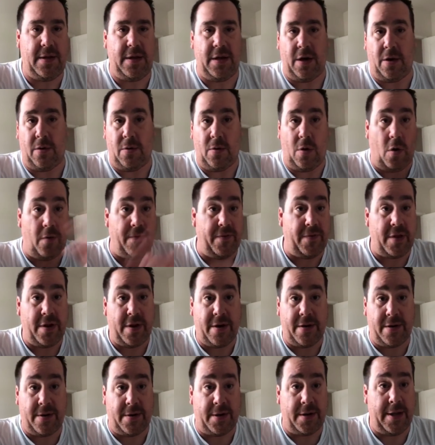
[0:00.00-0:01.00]
you know, over
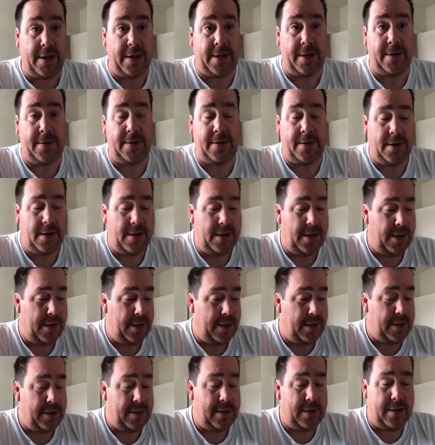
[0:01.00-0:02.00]
there in, and
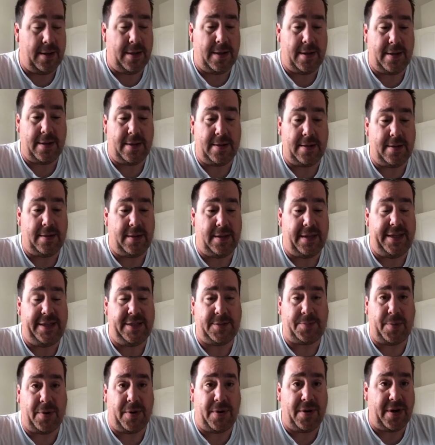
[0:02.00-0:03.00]
uh,
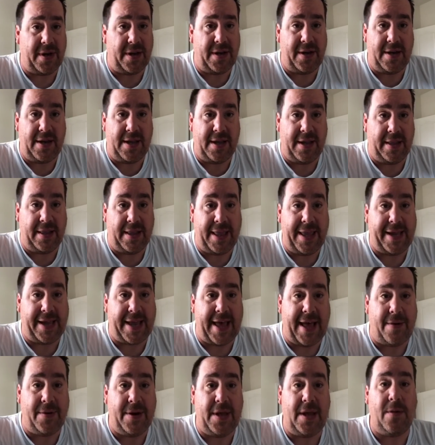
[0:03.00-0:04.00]
Leesburg and, and Lake
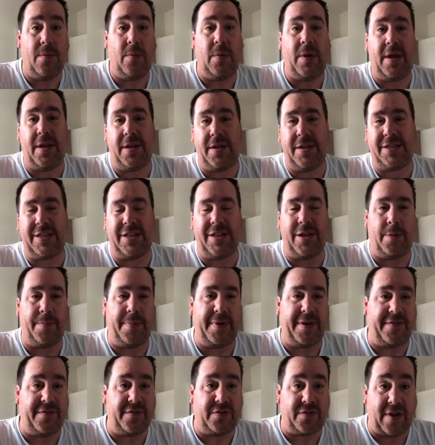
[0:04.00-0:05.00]
County, well, it's a little
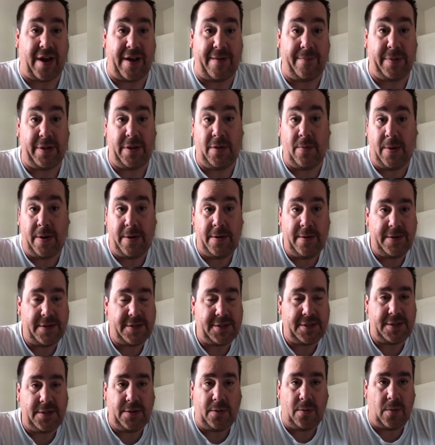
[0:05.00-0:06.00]
bit of a drive, but you want to know
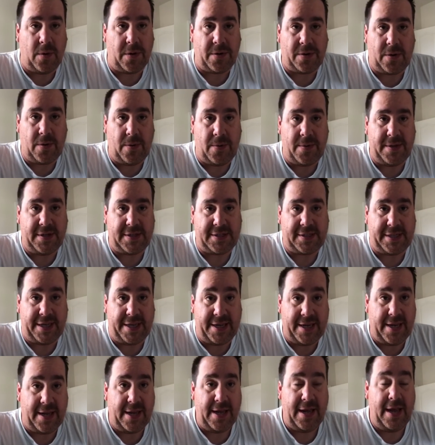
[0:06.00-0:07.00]
it's still worth going to
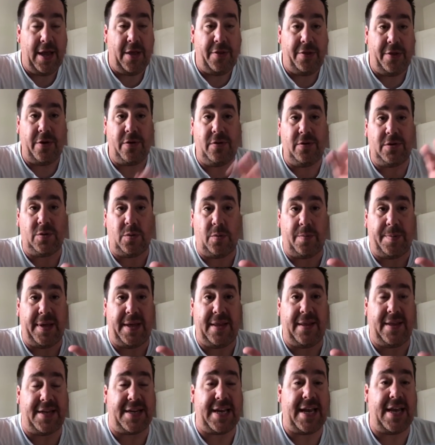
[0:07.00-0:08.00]
see it. Those will
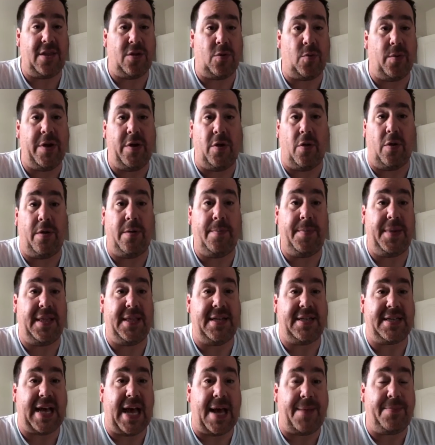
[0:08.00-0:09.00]
be the day three will only be
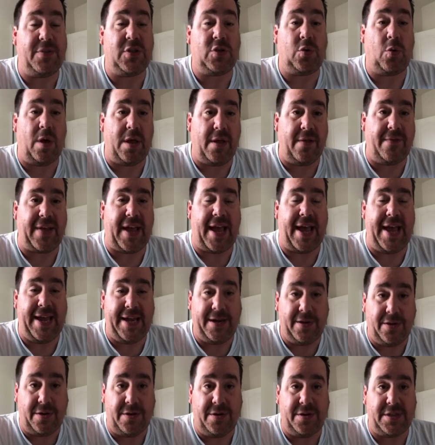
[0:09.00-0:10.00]
the top 12
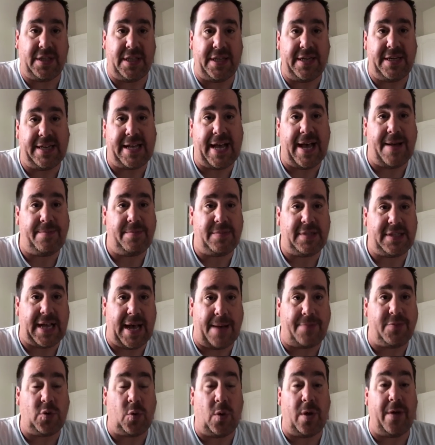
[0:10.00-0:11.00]
anglers and the top
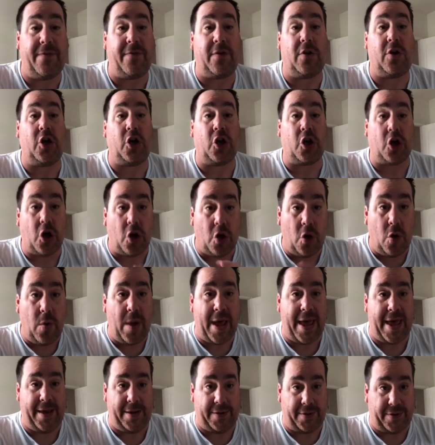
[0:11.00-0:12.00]
top 12
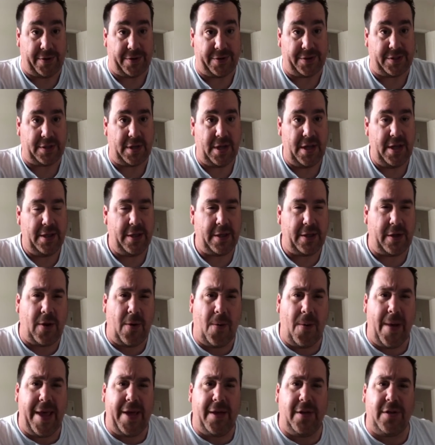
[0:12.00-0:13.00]
co-anglers. The
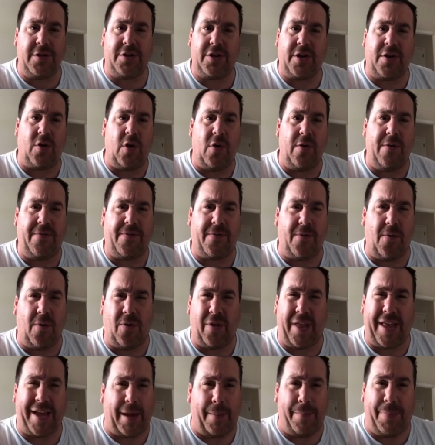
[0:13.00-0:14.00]
co-anglers are going
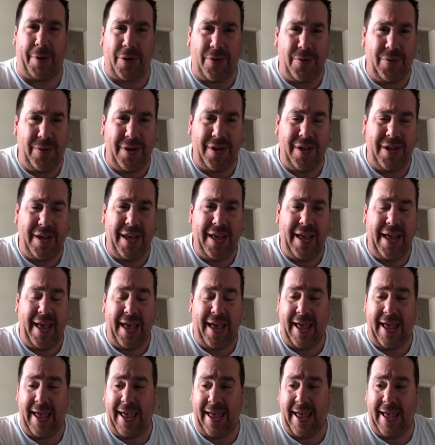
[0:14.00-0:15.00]
for like a boat,
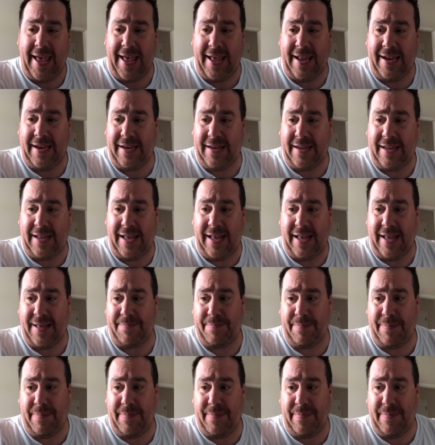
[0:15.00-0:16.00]
and uh,
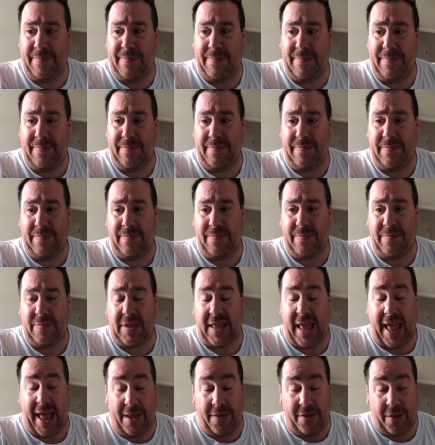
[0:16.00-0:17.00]

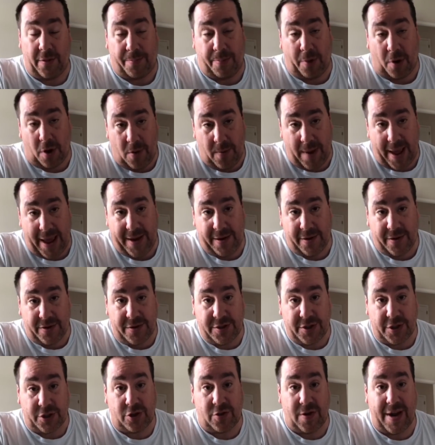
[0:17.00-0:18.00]
the, the pro
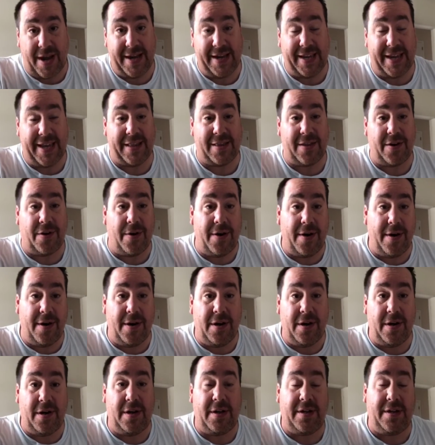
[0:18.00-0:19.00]
anglers are trying to get their,
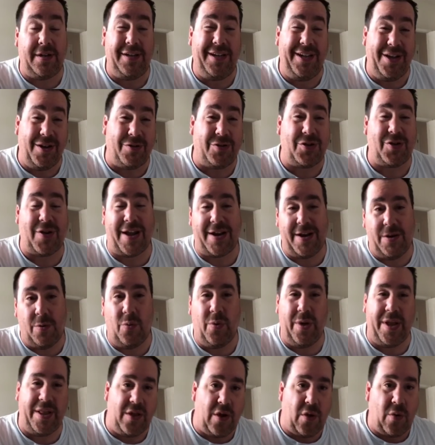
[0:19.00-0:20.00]
you know, trying to
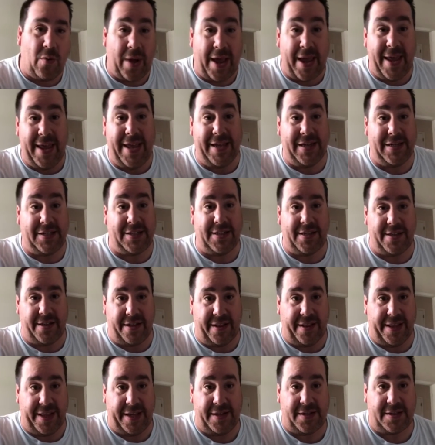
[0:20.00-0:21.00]
win their way into the
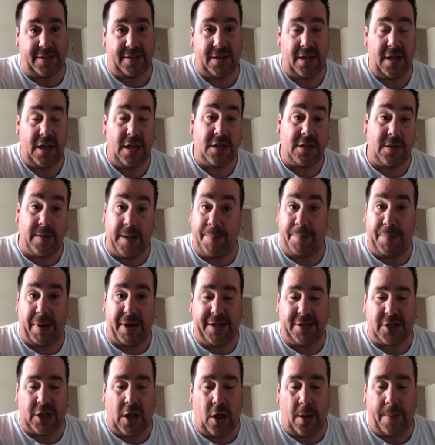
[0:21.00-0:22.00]
elites.
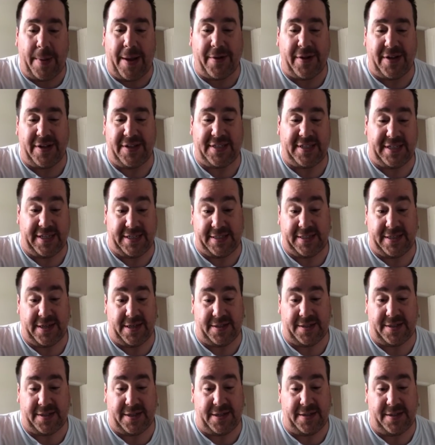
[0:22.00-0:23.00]
But it's all about
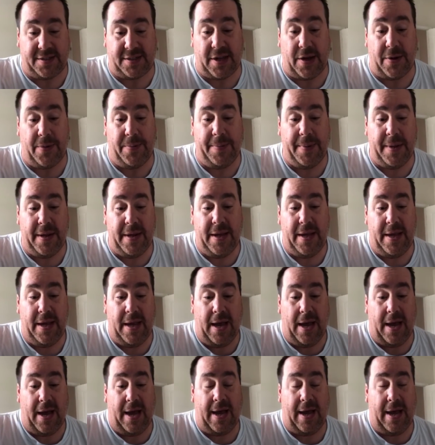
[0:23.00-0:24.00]
consistency. So
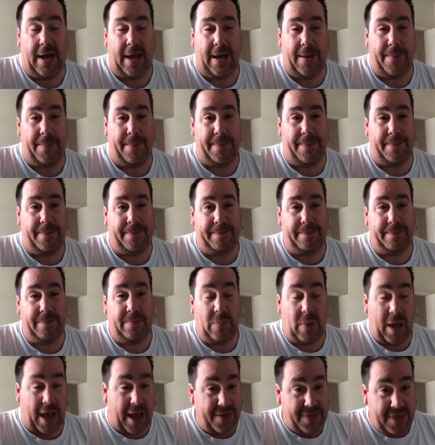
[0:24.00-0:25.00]
um,
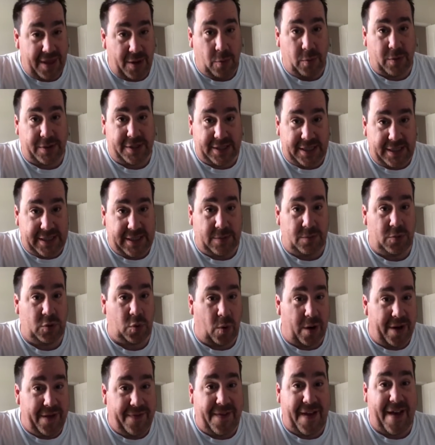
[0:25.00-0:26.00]
I think we'll see some
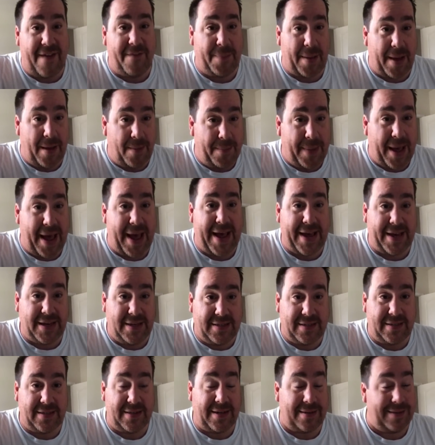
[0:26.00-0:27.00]
25 pound
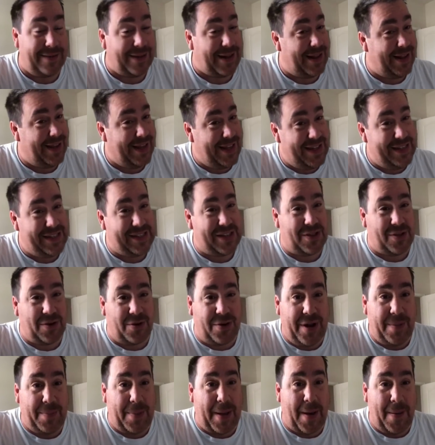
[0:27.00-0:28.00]
bags. Is a
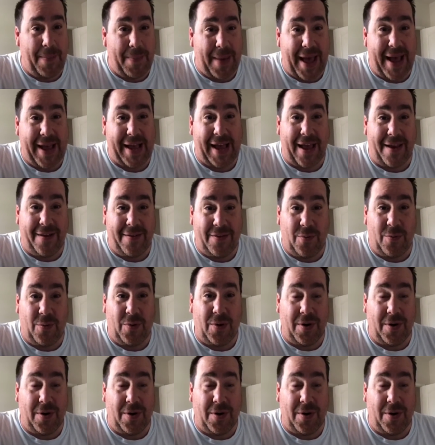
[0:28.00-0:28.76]
30 pound bag out of the